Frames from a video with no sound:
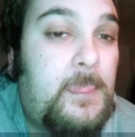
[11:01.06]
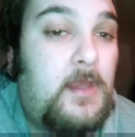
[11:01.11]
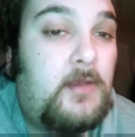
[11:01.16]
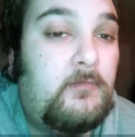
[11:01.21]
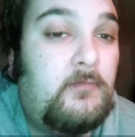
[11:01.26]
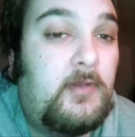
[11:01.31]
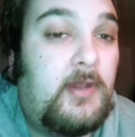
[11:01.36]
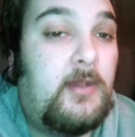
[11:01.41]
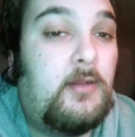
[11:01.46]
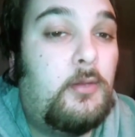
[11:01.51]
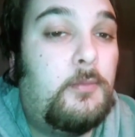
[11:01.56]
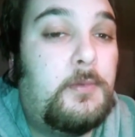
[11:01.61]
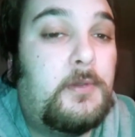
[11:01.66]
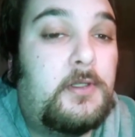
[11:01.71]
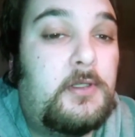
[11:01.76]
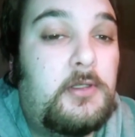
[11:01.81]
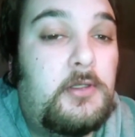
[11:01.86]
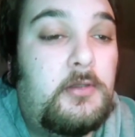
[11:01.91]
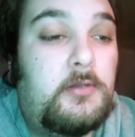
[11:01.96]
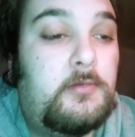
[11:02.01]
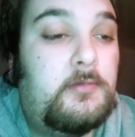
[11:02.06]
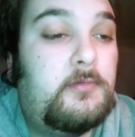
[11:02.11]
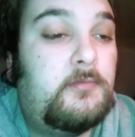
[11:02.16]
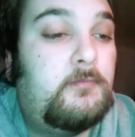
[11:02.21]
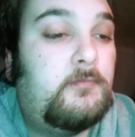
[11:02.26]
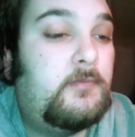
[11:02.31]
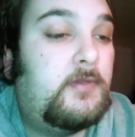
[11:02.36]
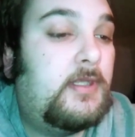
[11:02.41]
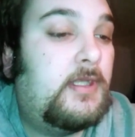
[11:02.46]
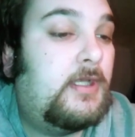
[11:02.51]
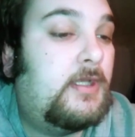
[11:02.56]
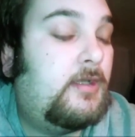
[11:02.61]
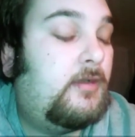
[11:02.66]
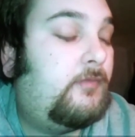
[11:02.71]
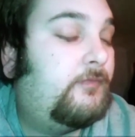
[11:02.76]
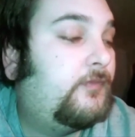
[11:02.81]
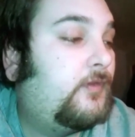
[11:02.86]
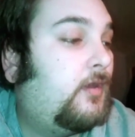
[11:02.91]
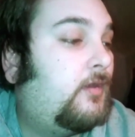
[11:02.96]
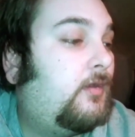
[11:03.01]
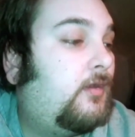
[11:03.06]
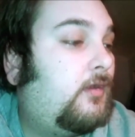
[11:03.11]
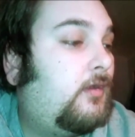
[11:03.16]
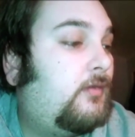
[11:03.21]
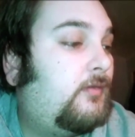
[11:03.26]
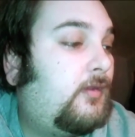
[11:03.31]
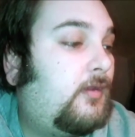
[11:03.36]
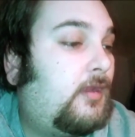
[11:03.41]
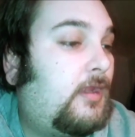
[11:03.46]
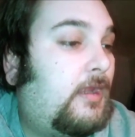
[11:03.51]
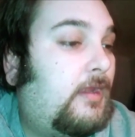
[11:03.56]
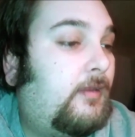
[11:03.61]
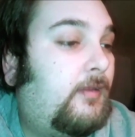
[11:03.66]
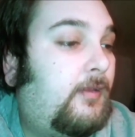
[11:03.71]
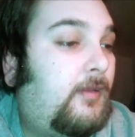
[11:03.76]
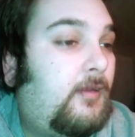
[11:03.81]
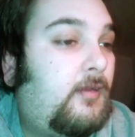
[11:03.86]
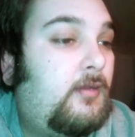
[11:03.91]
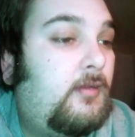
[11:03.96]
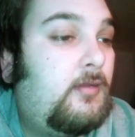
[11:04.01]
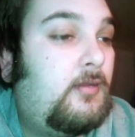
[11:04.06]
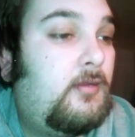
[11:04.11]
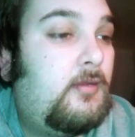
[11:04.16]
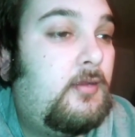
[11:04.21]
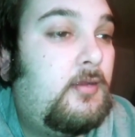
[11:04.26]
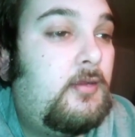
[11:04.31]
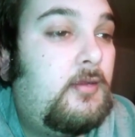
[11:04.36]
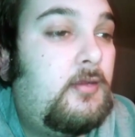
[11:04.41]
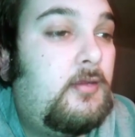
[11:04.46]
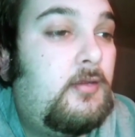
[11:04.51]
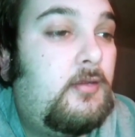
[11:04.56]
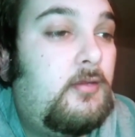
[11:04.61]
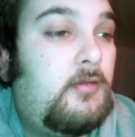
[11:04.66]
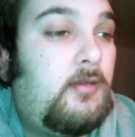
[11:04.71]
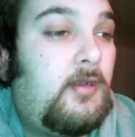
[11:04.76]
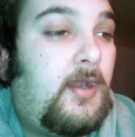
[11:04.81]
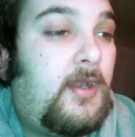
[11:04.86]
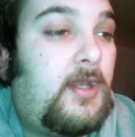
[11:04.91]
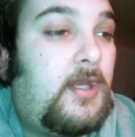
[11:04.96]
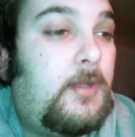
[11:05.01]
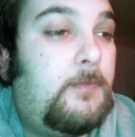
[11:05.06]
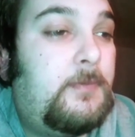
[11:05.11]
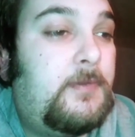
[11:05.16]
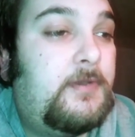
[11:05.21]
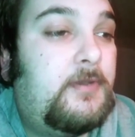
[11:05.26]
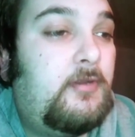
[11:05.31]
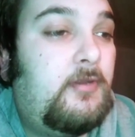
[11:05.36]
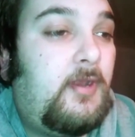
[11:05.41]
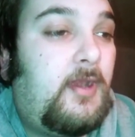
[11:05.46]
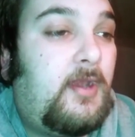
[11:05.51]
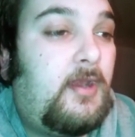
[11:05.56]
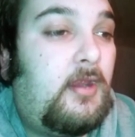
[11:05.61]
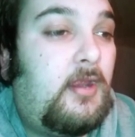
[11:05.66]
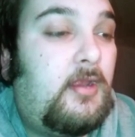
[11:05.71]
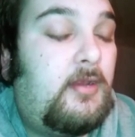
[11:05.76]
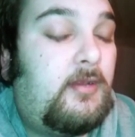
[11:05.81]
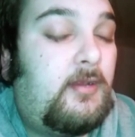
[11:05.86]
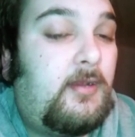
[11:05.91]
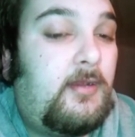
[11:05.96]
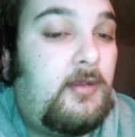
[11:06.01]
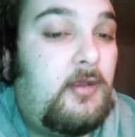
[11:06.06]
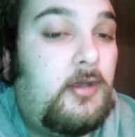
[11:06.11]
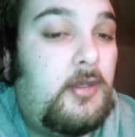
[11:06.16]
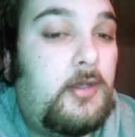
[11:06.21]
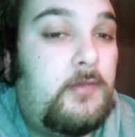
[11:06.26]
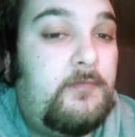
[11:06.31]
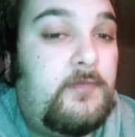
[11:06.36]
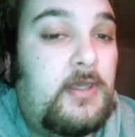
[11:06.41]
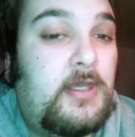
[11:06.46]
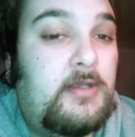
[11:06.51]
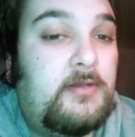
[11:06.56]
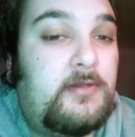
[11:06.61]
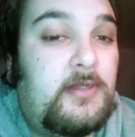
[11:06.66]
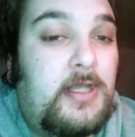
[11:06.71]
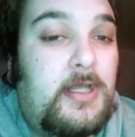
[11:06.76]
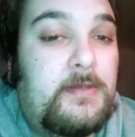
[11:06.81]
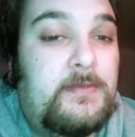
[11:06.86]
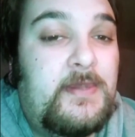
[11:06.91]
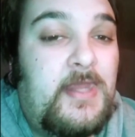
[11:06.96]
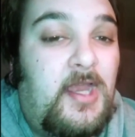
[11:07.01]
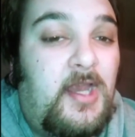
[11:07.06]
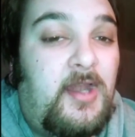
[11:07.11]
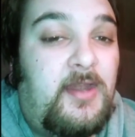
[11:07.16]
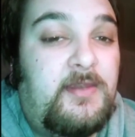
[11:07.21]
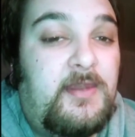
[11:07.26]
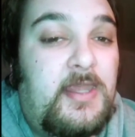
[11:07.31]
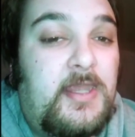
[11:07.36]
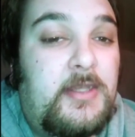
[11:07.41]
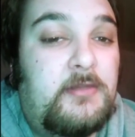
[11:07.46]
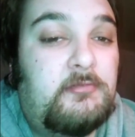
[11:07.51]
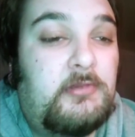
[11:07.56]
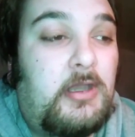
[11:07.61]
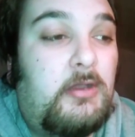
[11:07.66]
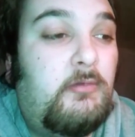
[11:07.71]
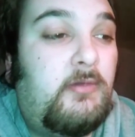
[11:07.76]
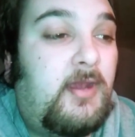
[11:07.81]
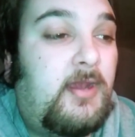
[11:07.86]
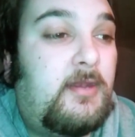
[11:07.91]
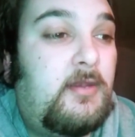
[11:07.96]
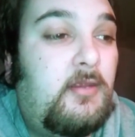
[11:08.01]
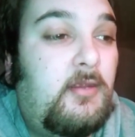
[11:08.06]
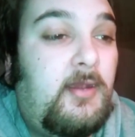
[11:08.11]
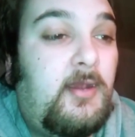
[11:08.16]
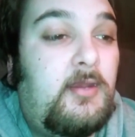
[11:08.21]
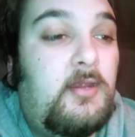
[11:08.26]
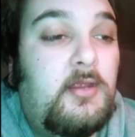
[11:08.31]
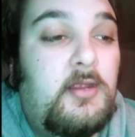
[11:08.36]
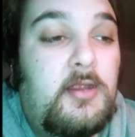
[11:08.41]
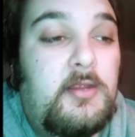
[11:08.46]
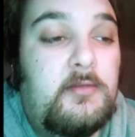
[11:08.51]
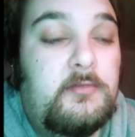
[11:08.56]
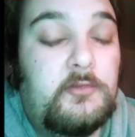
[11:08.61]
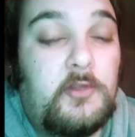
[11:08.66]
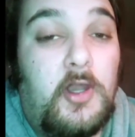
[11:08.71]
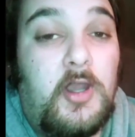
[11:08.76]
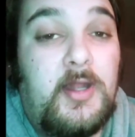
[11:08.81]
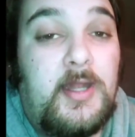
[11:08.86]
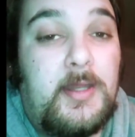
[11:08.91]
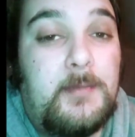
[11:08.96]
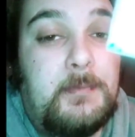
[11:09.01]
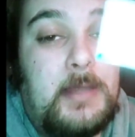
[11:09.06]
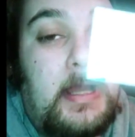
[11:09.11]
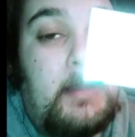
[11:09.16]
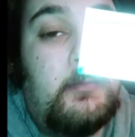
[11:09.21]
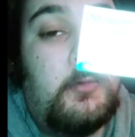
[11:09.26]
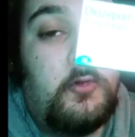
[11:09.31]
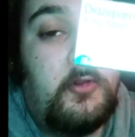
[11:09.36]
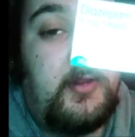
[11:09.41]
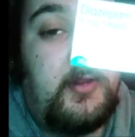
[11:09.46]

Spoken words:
has sleepiness as a side effect and next day drowsiness. Diazepam also has next day drowsiness if you're not used